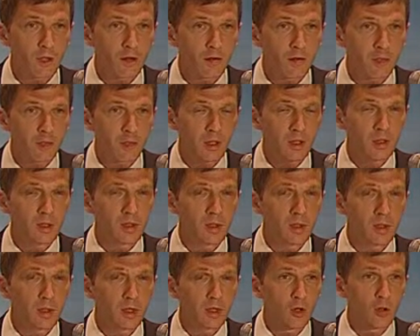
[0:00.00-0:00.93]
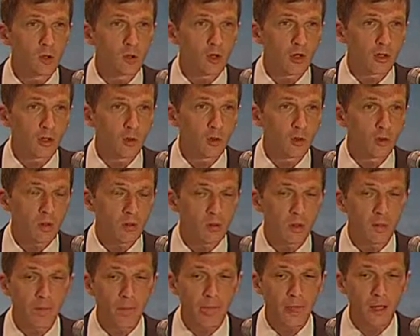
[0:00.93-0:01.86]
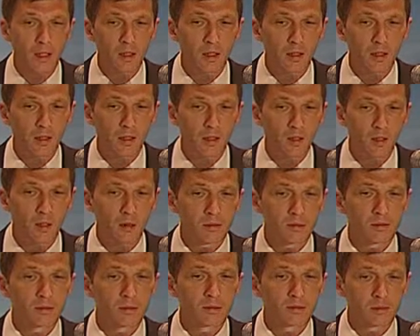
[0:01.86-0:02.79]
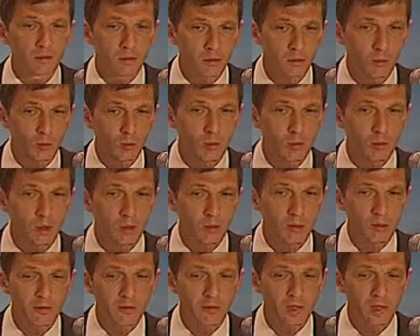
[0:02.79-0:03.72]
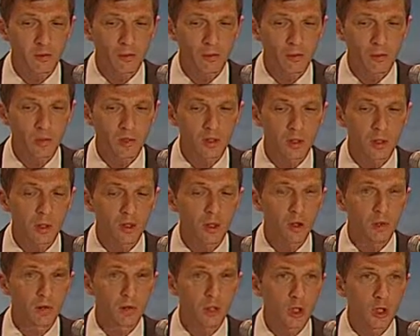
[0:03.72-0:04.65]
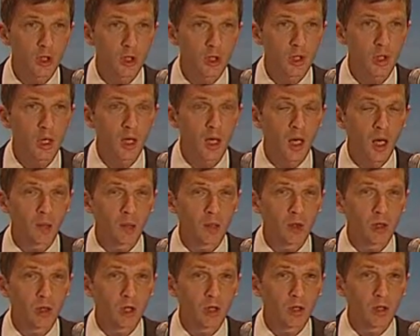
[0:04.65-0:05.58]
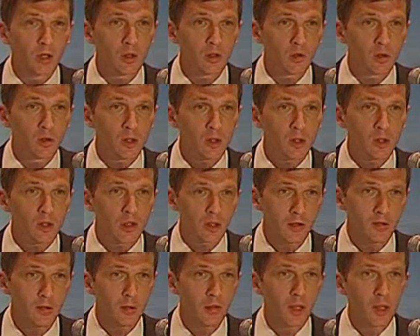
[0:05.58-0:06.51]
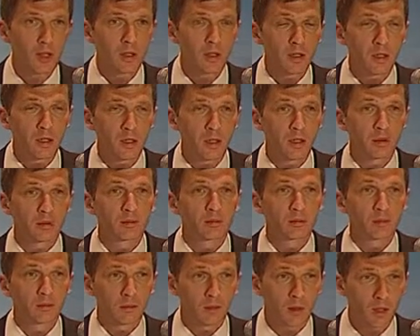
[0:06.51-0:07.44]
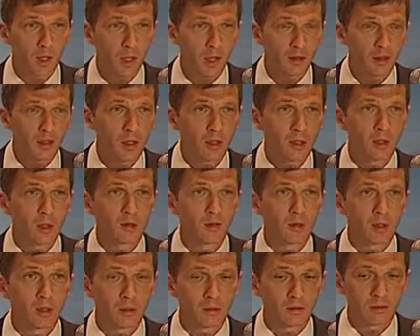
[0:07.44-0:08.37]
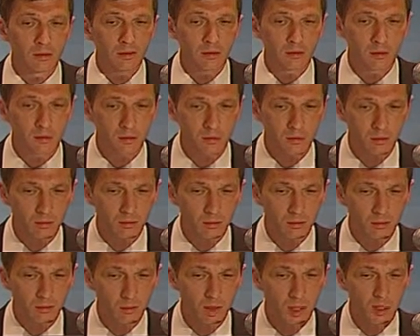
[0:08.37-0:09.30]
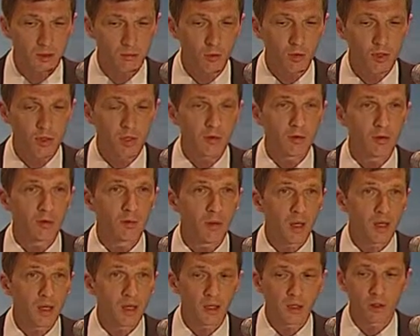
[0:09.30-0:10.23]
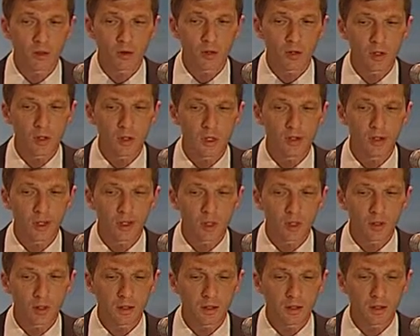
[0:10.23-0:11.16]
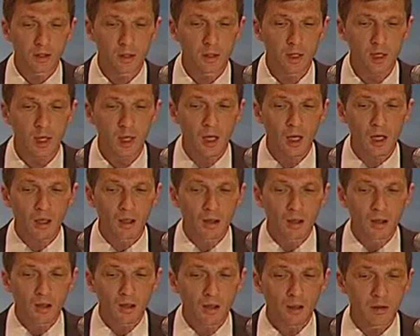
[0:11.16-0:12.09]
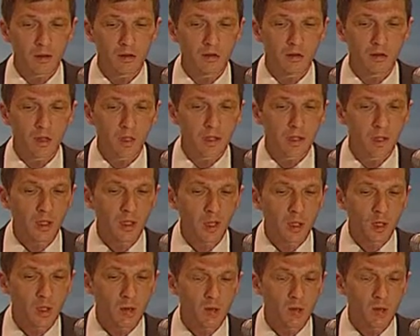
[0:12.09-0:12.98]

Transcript: and equipment of a whole room with stereo monitors and module of PHOTOMOD StereoMeasure, training of operators, and doing our state contract.